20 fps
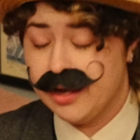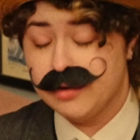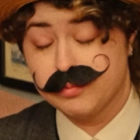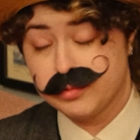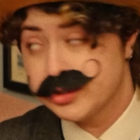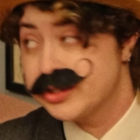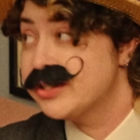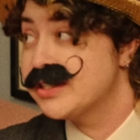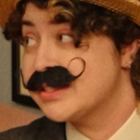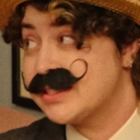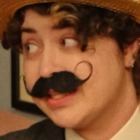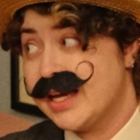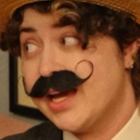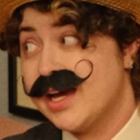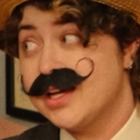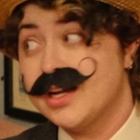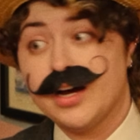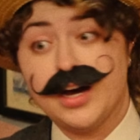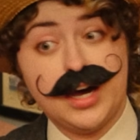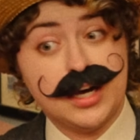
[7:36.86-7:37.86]
and were you to
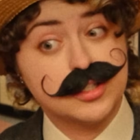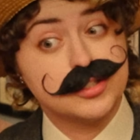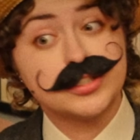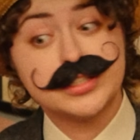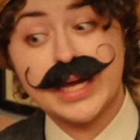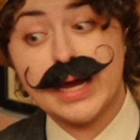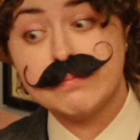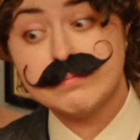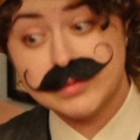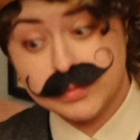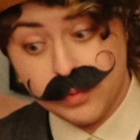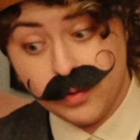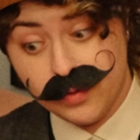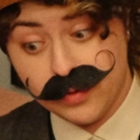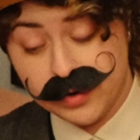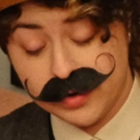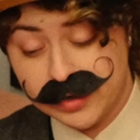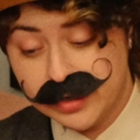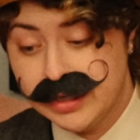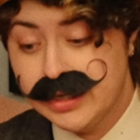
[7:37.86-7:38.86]
say it 100 times
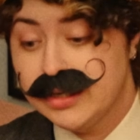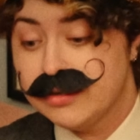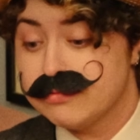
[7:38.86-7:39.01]
more,